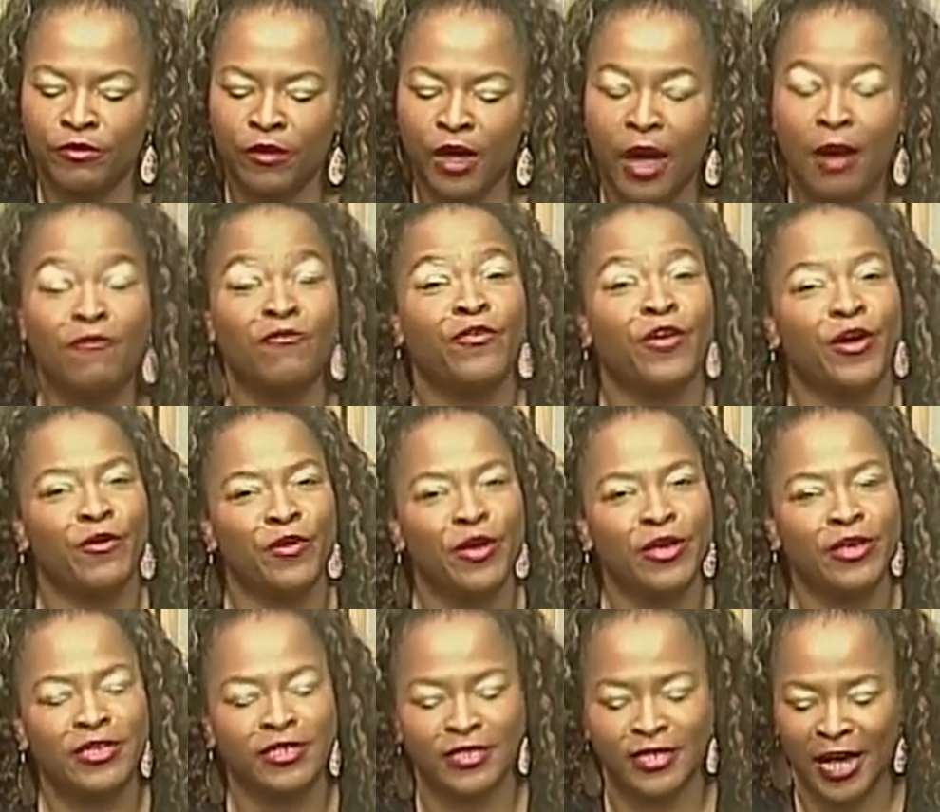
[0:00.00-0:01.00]
I'm very
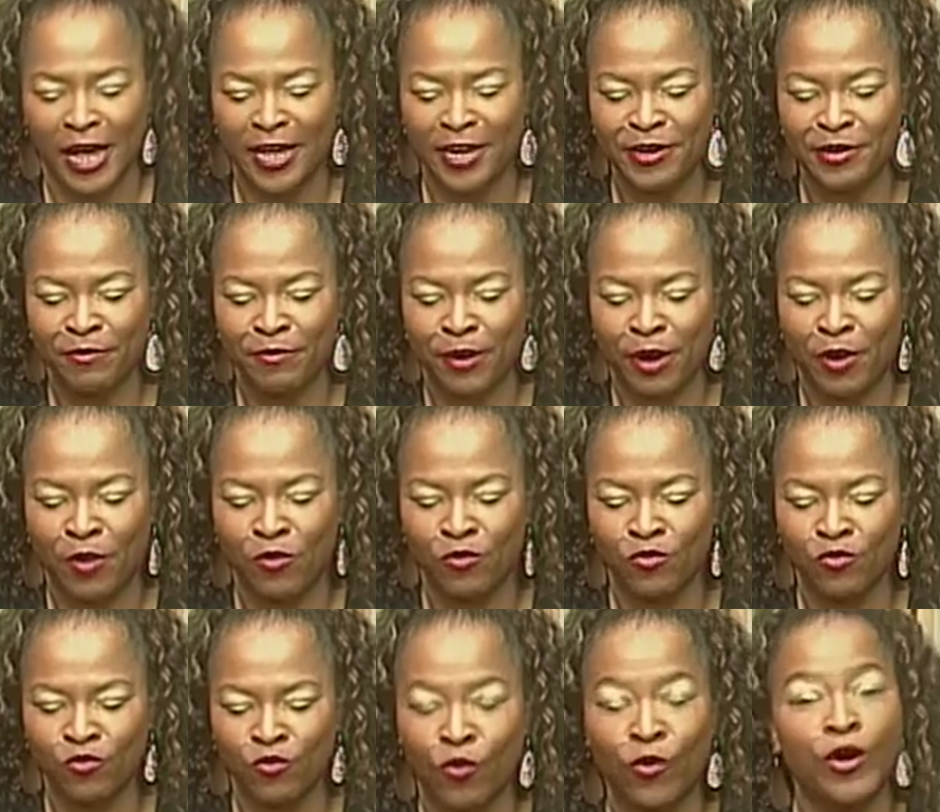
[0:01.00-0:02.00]
excited
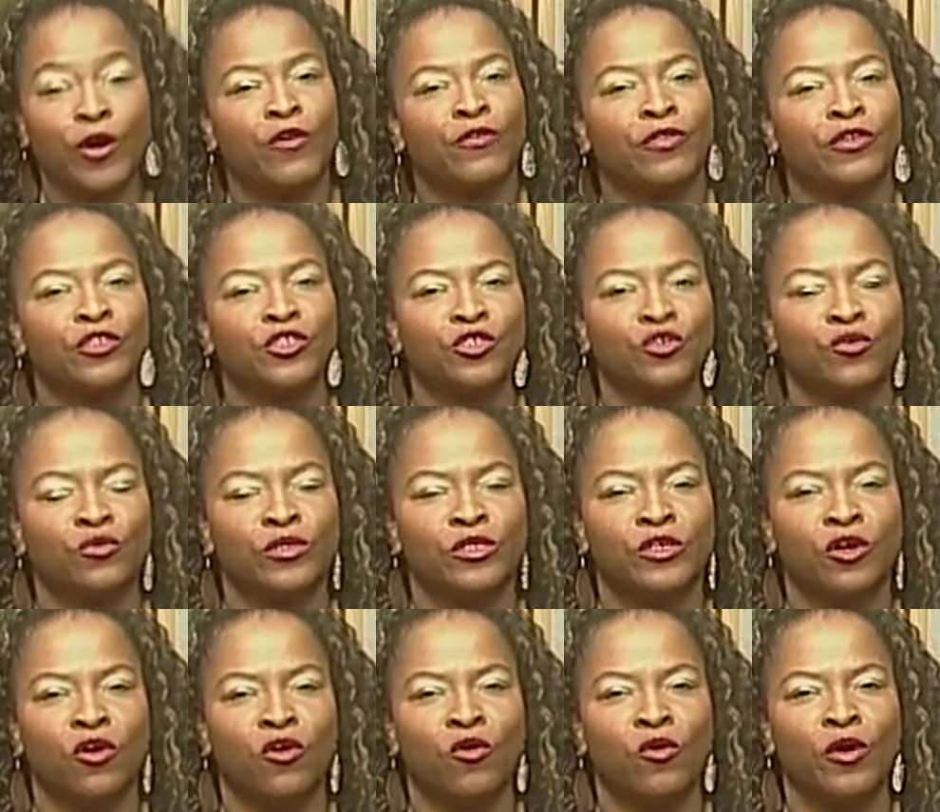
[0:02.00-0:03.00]
about where the show is
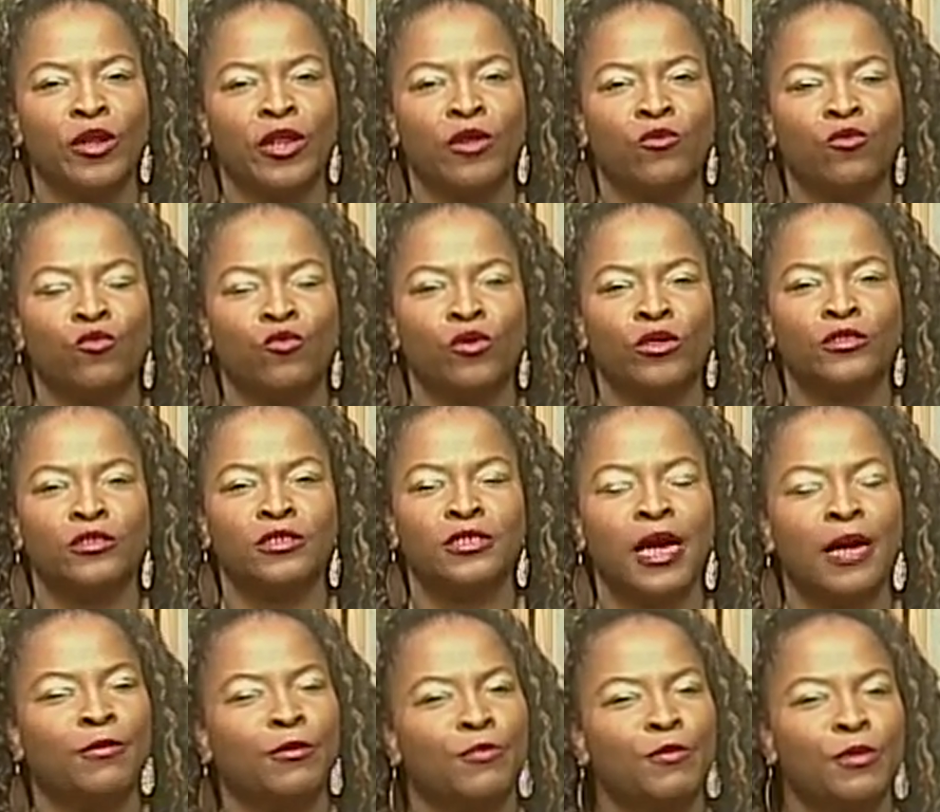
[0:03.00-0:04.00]
going and what
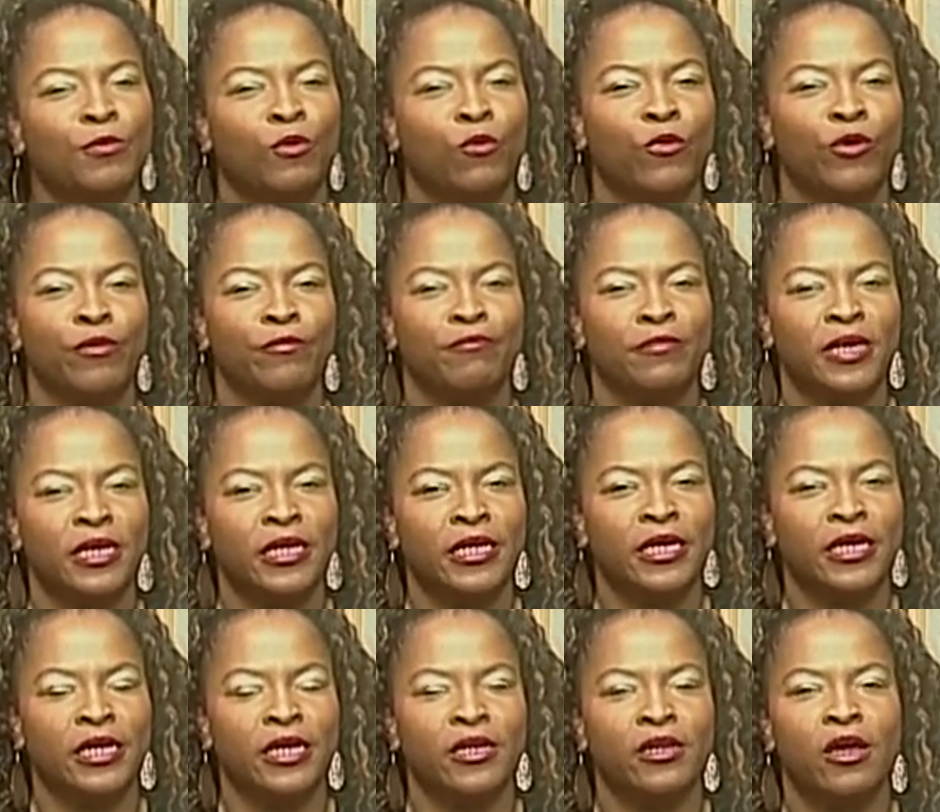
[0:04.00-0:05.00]
type of people we're
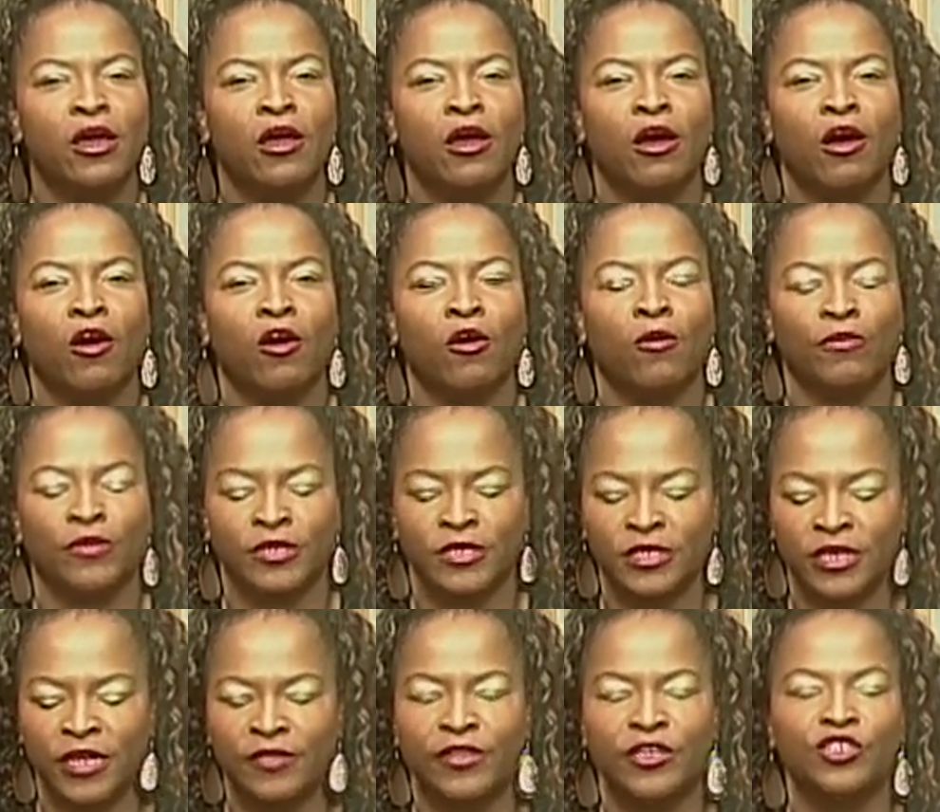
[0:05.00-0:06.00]
meeting. Um, the
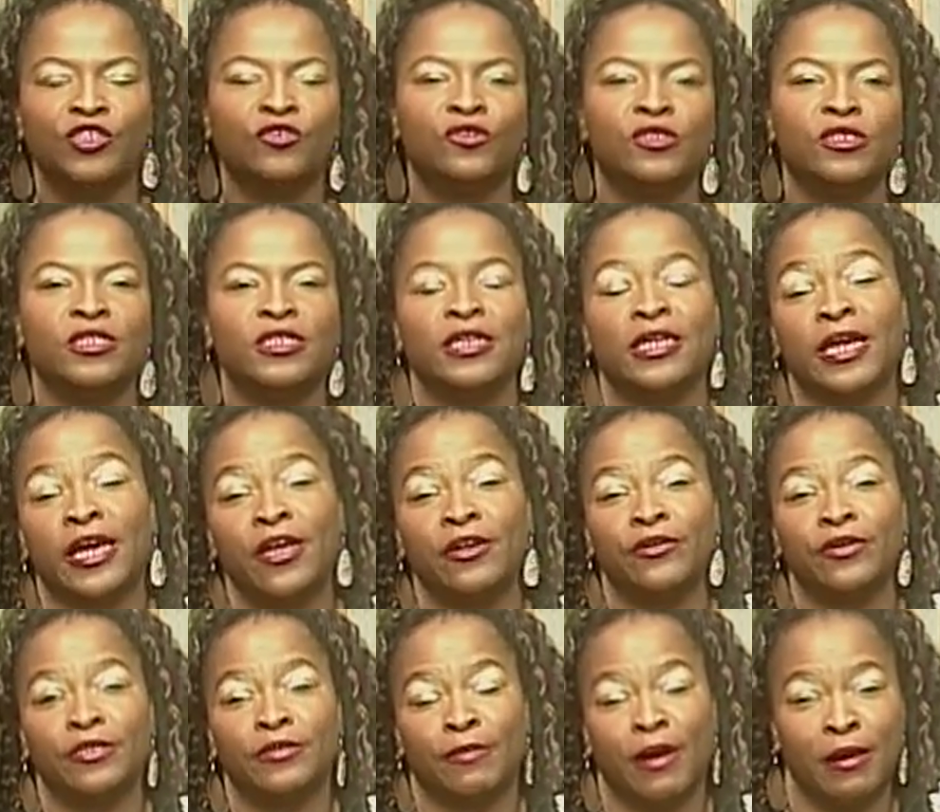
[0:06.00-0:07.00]
skit that you'll see
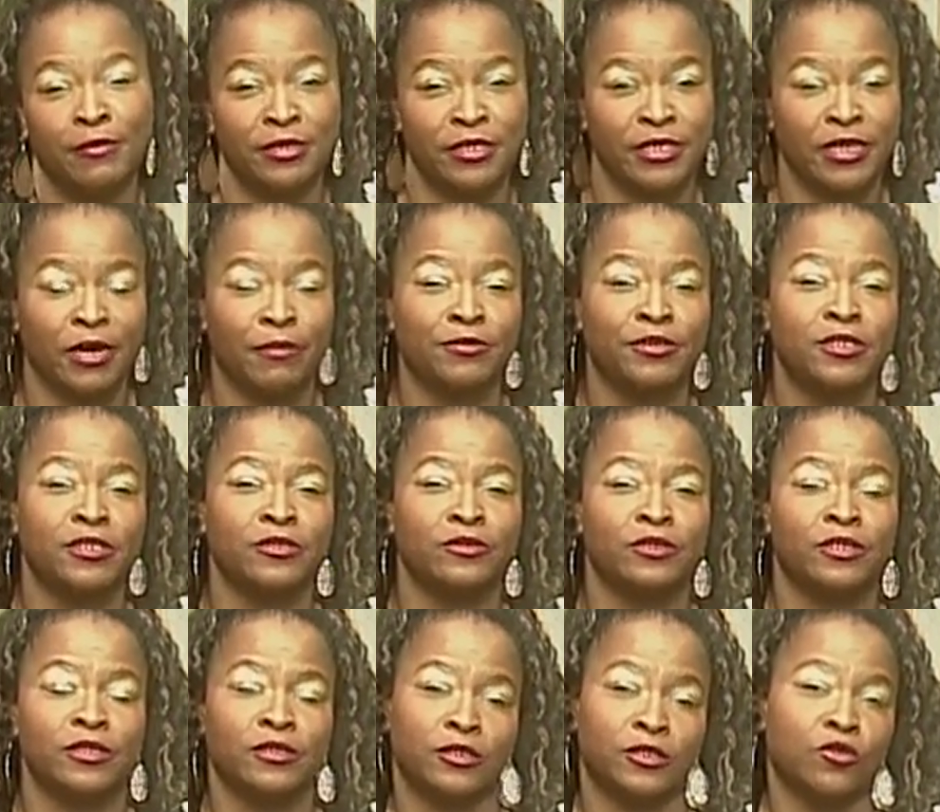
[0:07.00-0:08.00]
later is Mama T
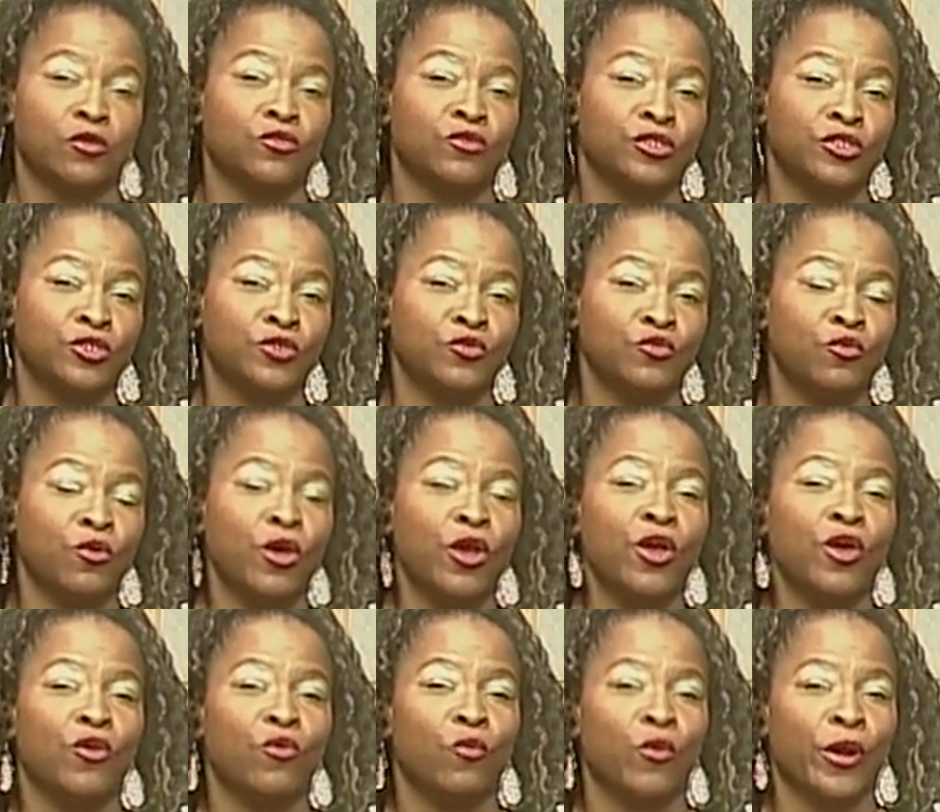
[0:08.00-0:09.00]
episode two,
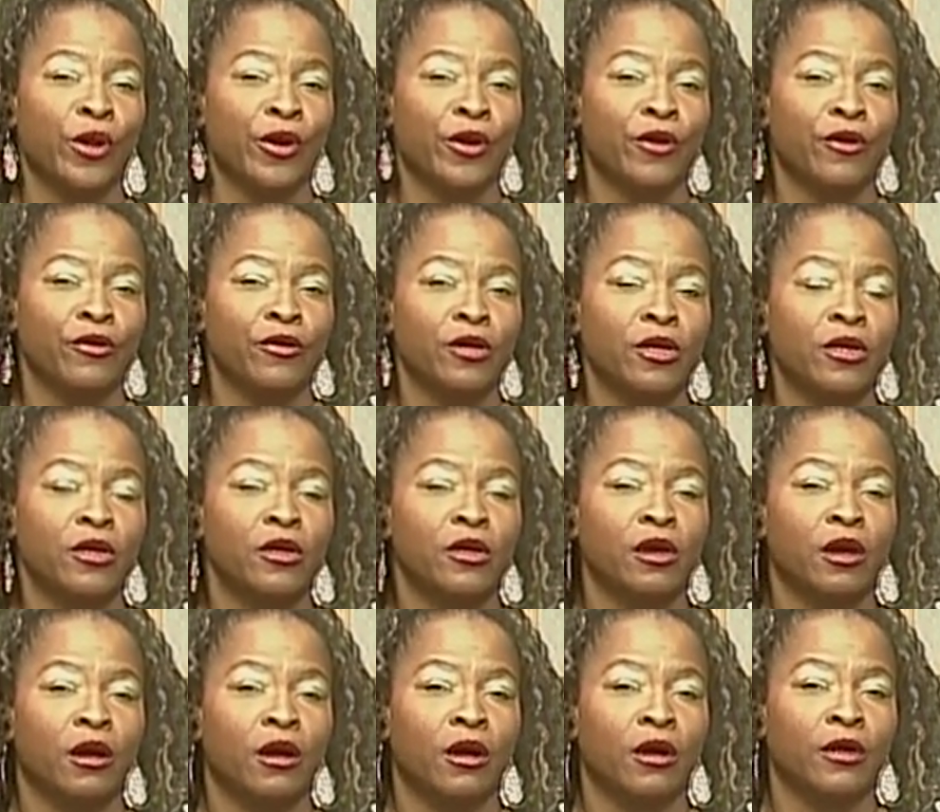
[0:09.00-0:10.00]
where
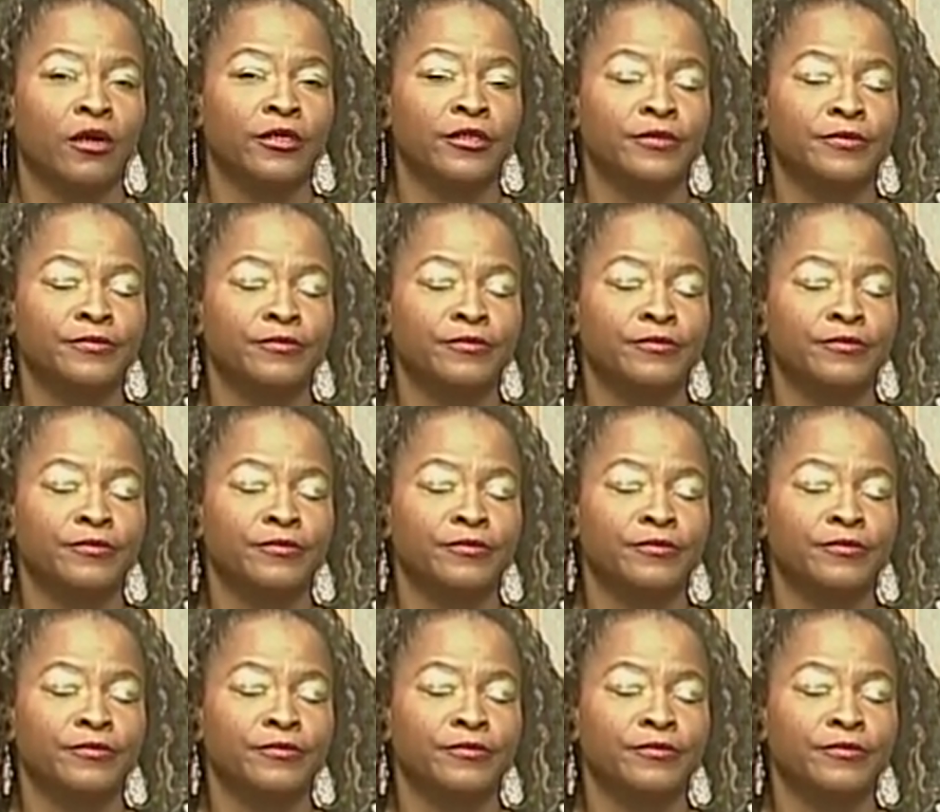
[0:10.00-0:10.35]
uh,